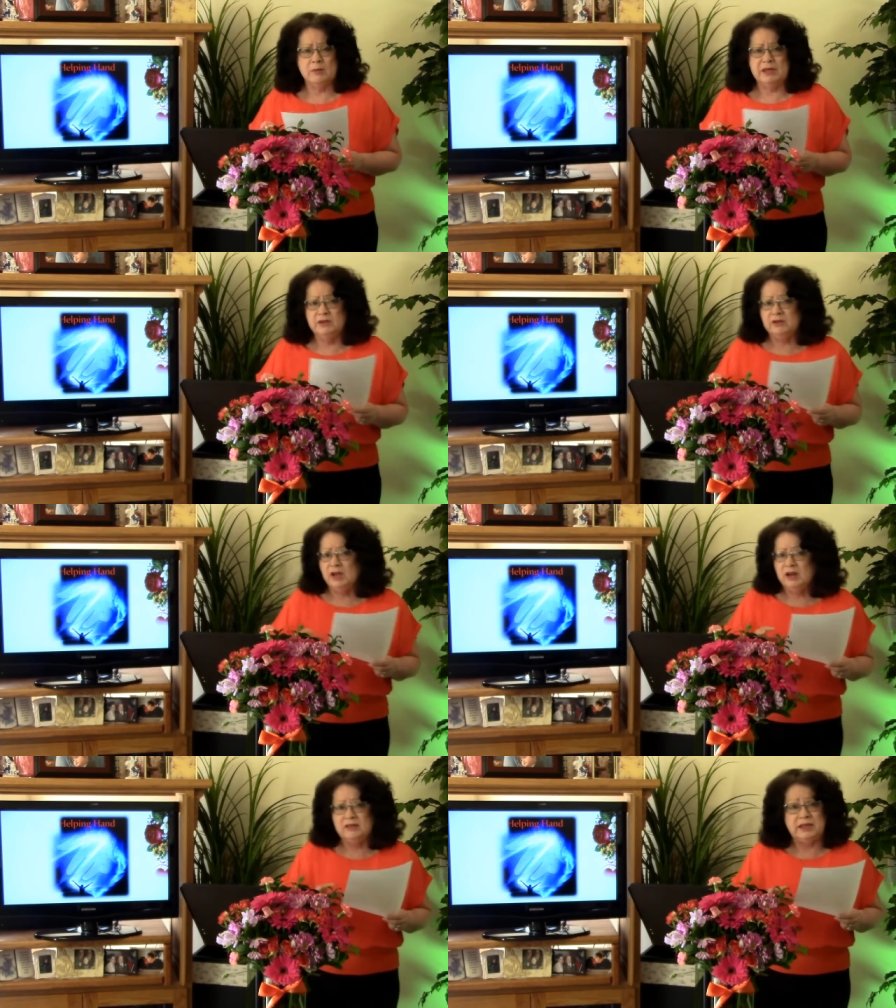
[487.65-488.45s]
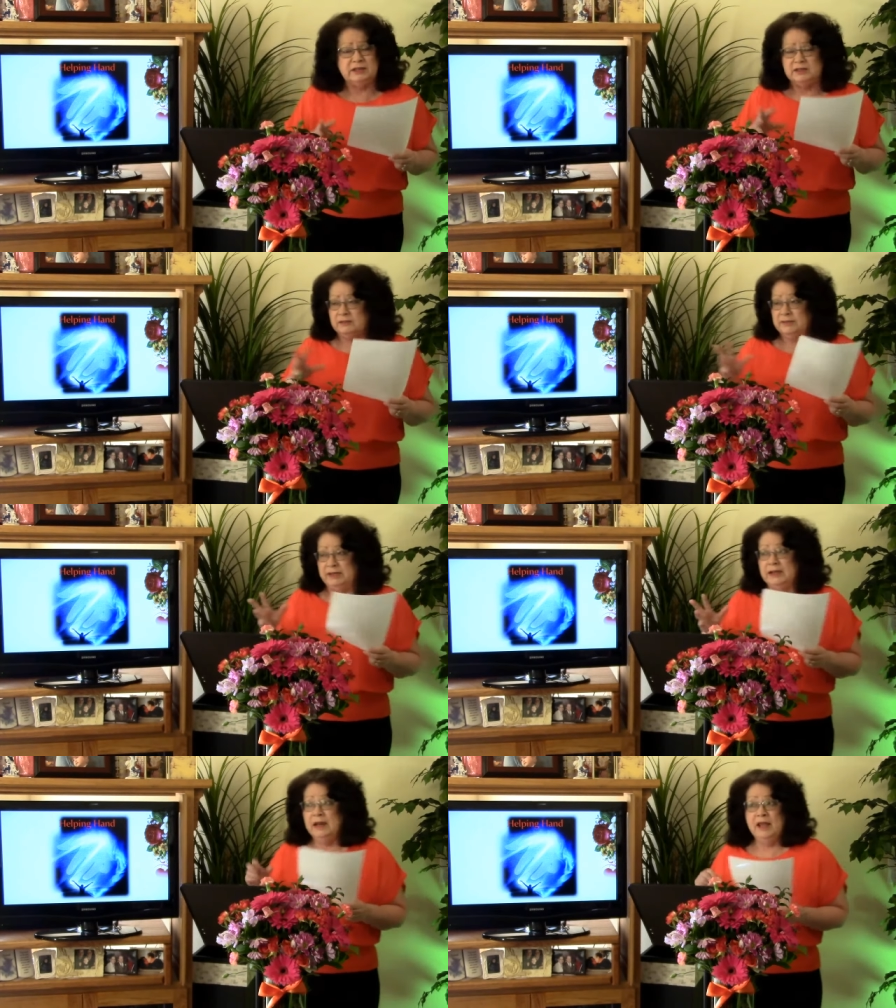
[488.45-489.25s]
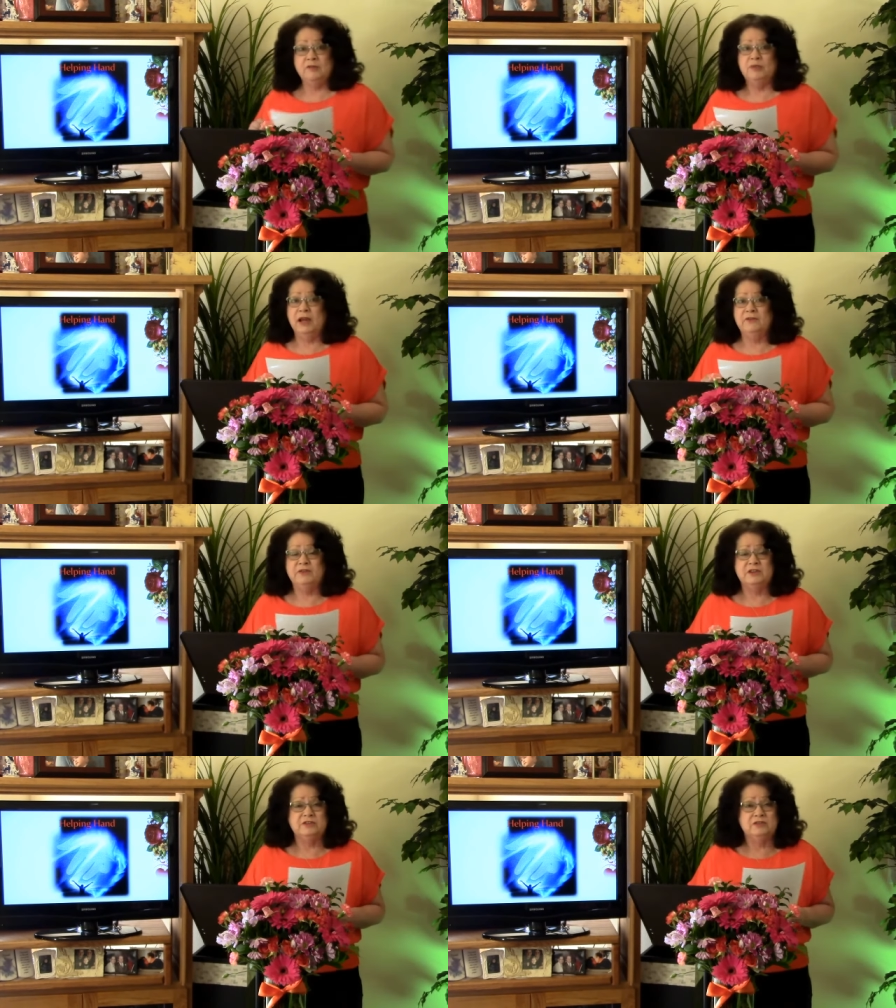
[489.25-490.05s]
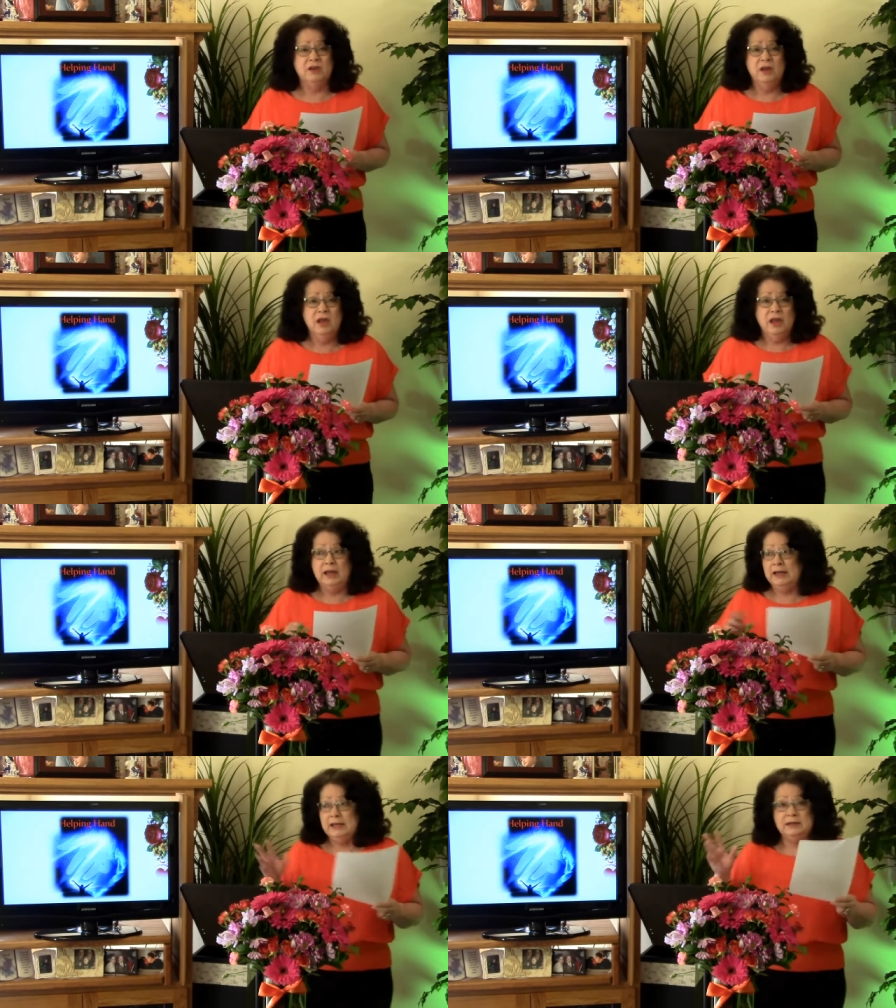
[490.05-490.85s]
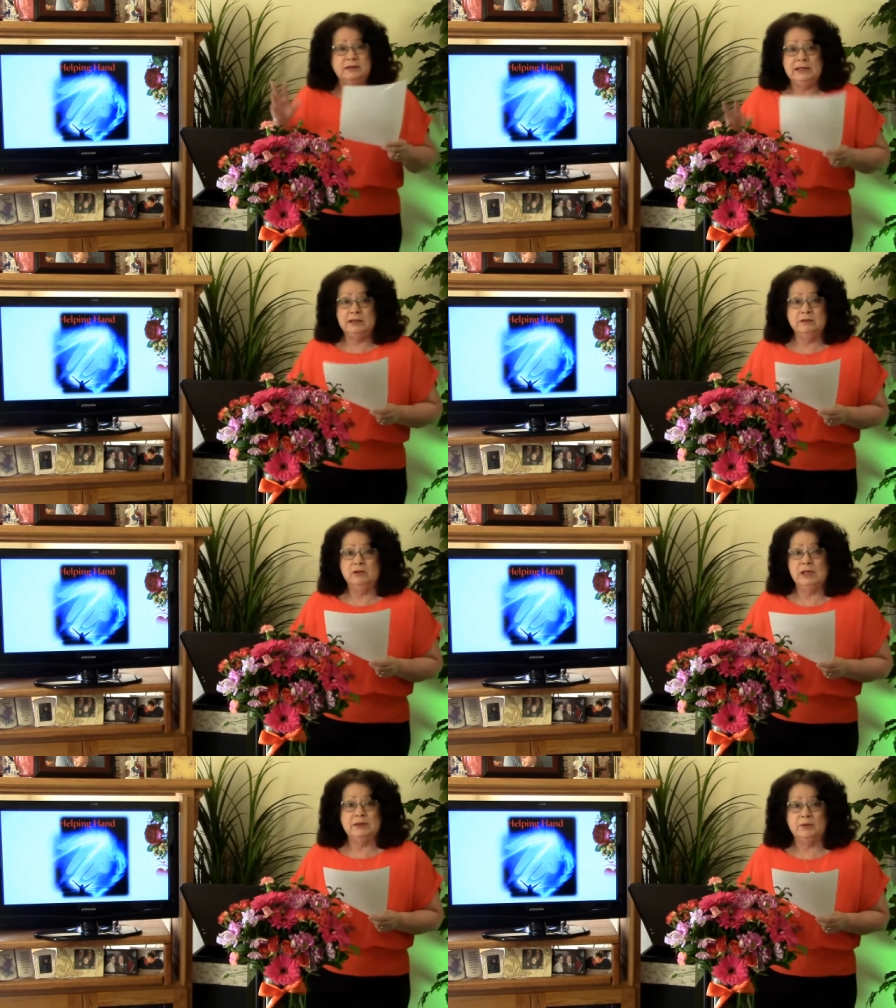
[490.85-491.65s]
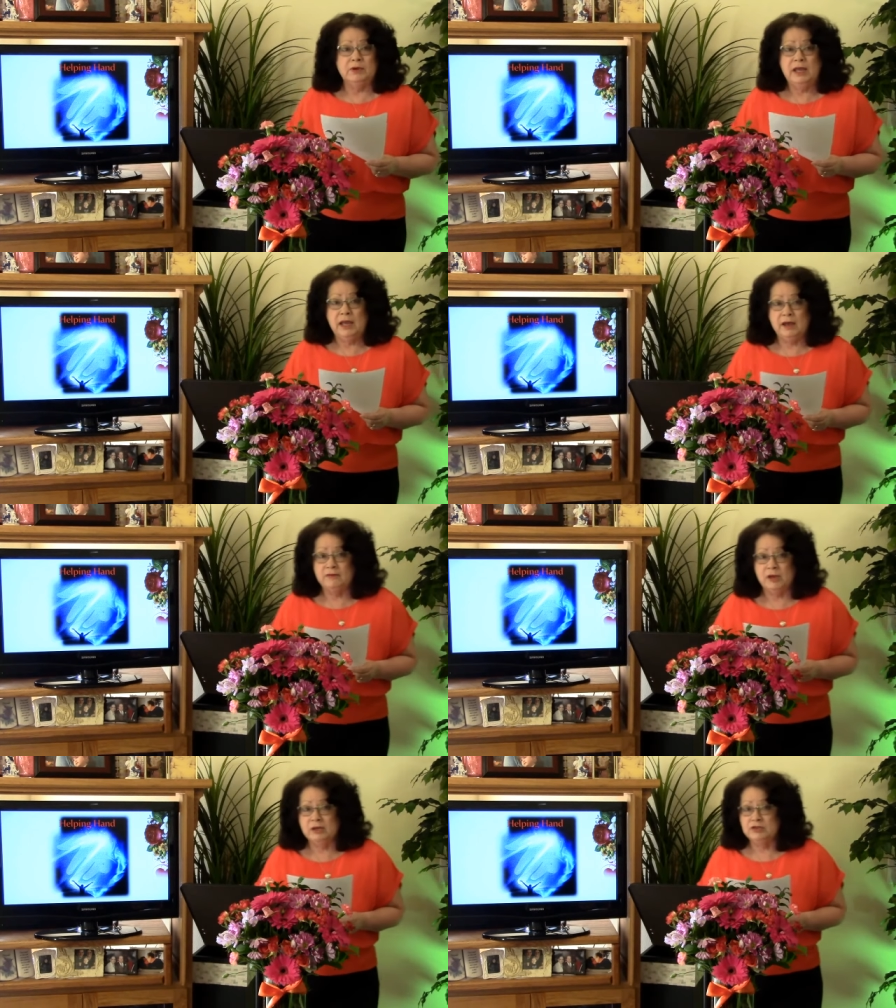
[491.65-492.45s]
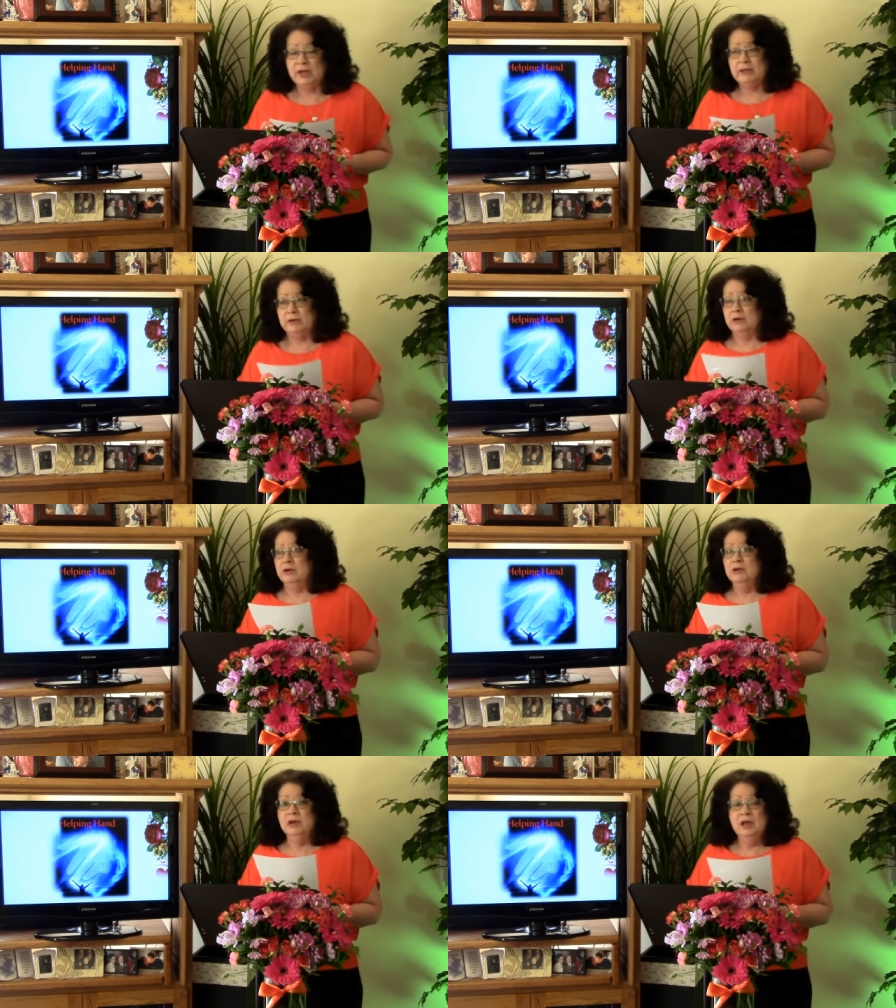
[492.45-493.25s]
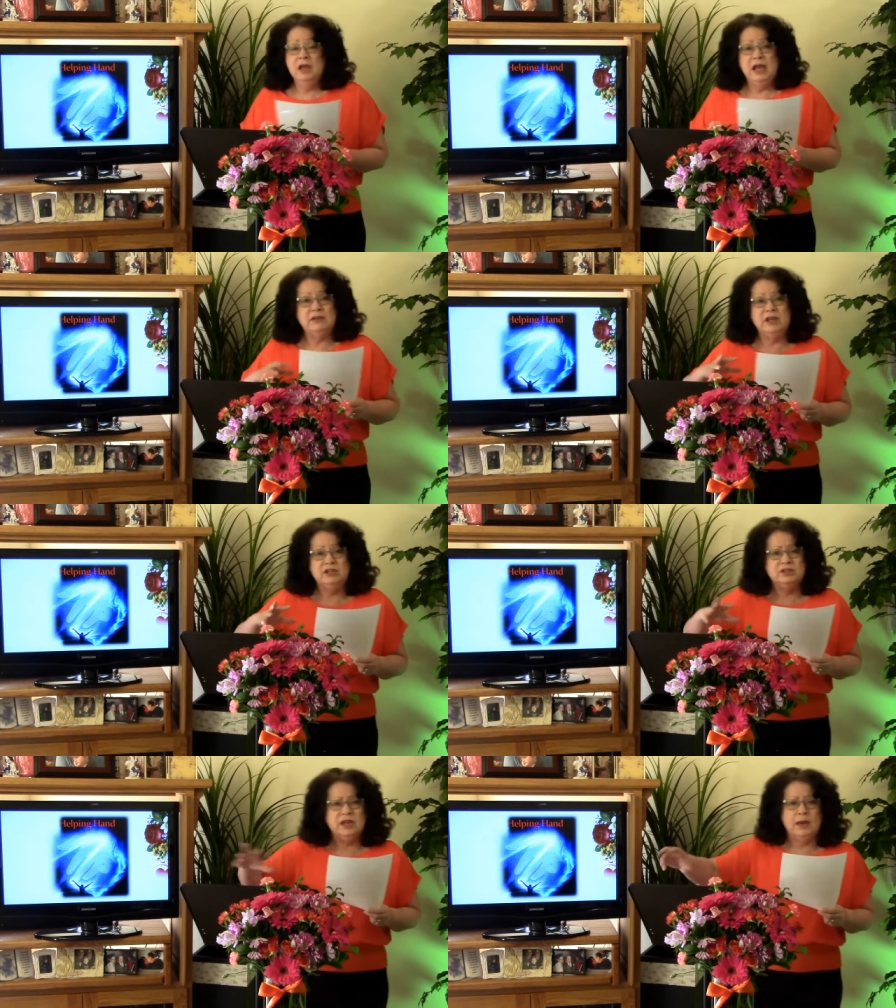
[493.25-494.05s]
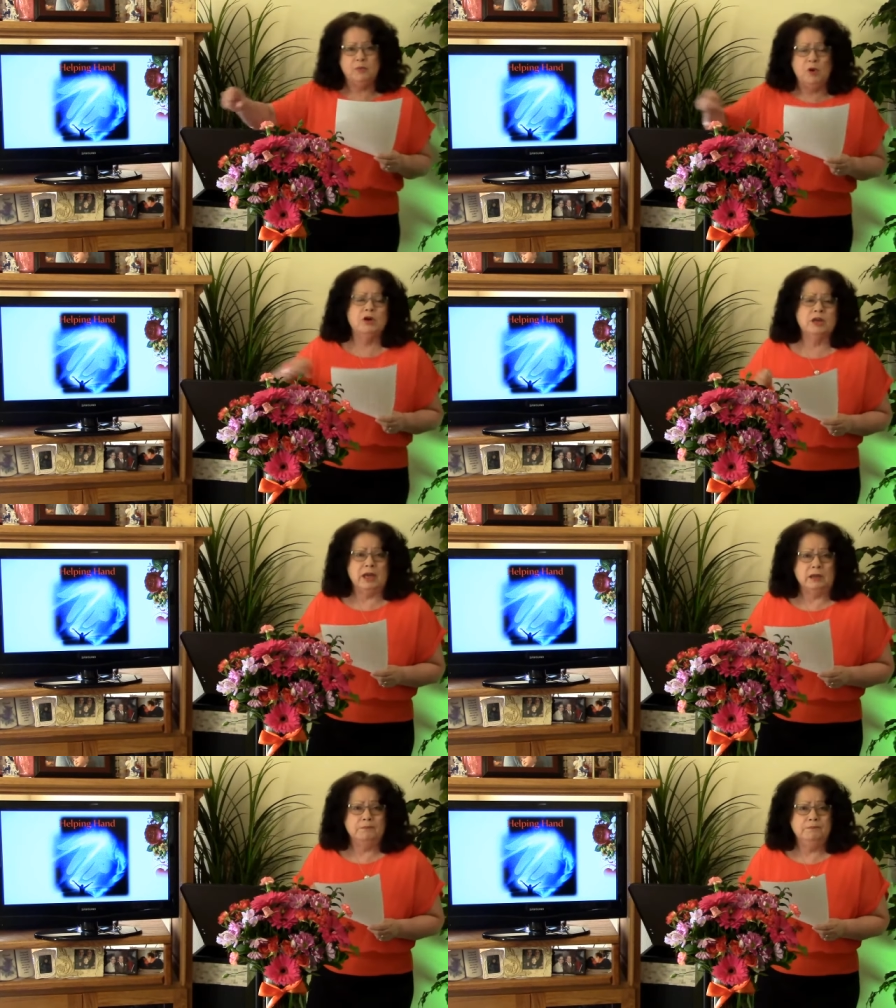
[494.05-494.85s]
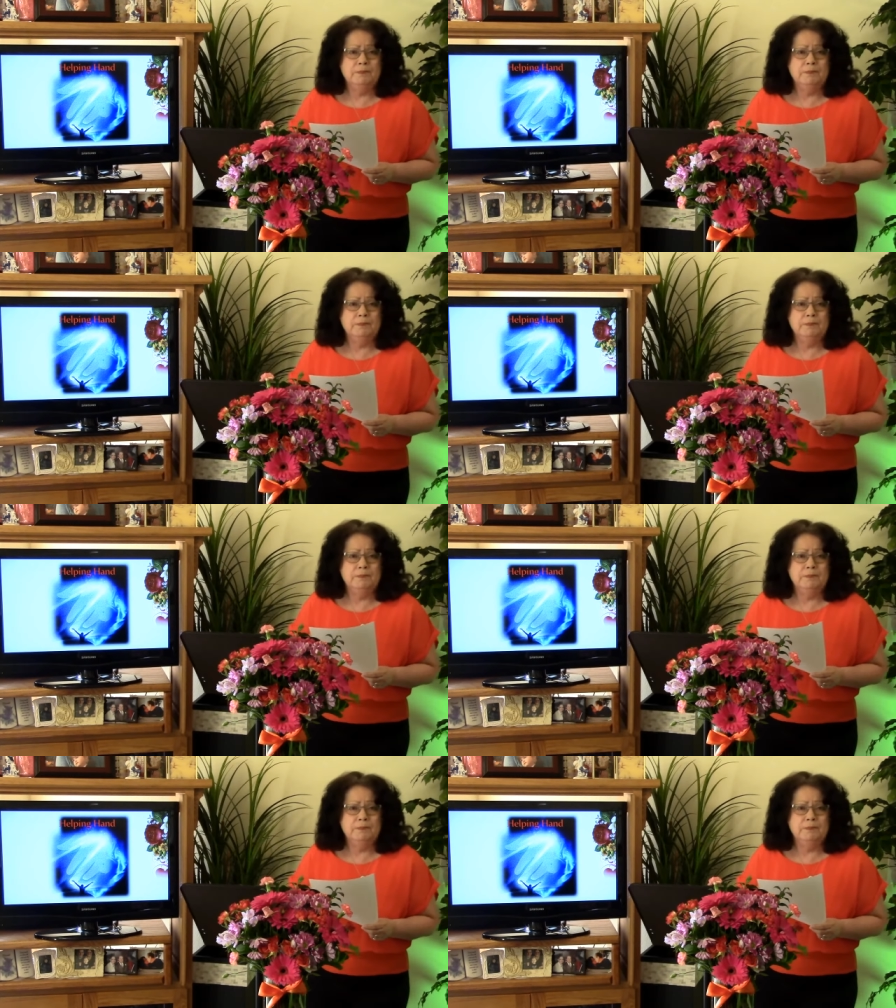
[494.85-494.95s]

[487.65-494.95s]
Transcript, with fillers: I mean, they're not they they didn't have breakfast and it didn't look like they were going to have lunch either. And they just kept working.